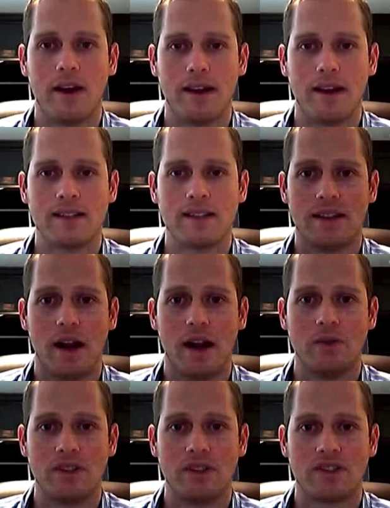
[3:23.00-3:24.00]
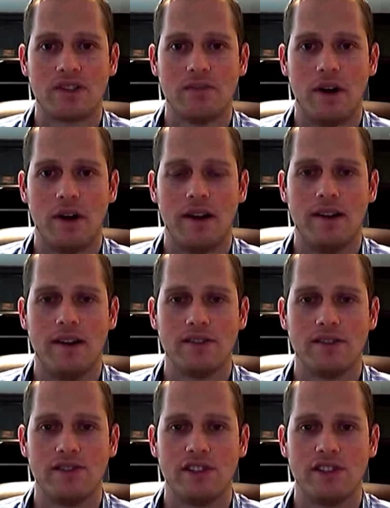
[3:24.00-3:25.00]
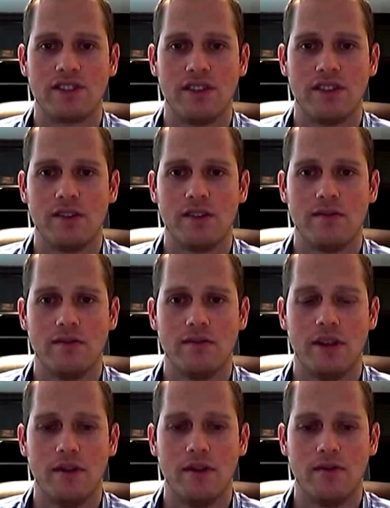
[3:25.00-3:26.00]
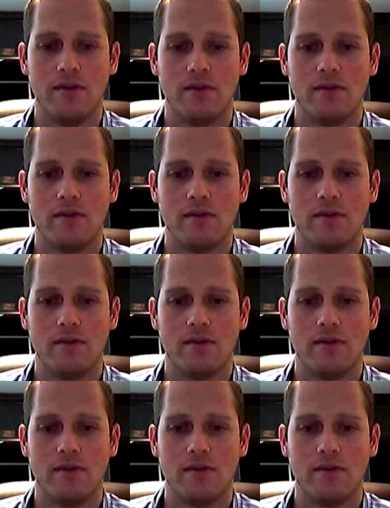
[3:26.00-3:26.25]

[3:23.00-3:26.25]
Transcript: I guess that I would tell somebody is just to, you know,